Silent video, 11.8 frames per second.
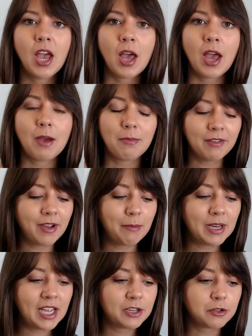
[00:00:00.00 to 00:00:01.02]
my
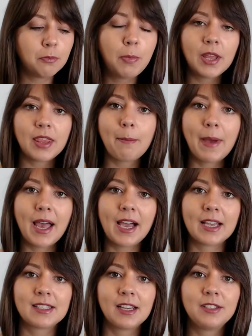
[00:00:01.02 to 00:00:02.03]
family had all put their
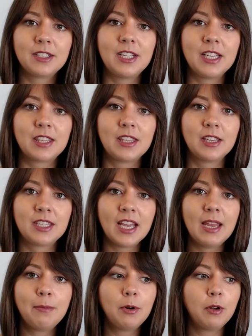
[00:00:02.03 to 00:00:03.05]
bags underneath the
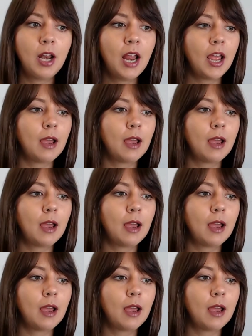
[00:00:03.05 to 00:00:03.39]
table